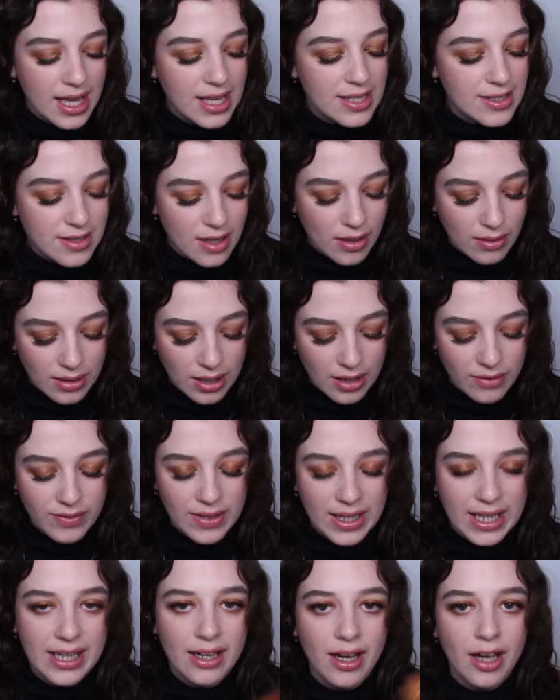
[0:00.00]
So
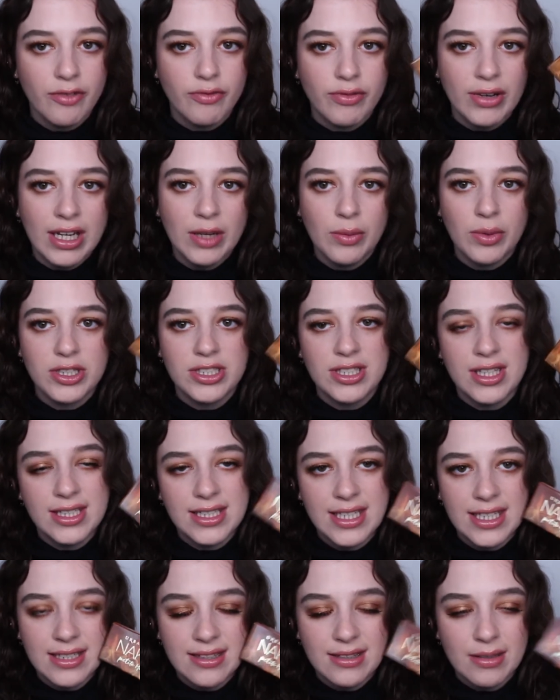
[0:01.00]
lovely. I really wish they
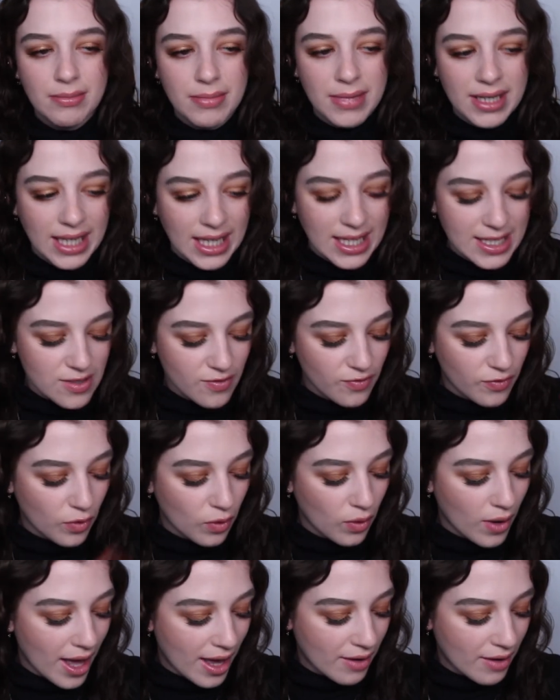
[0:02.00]
did the minis for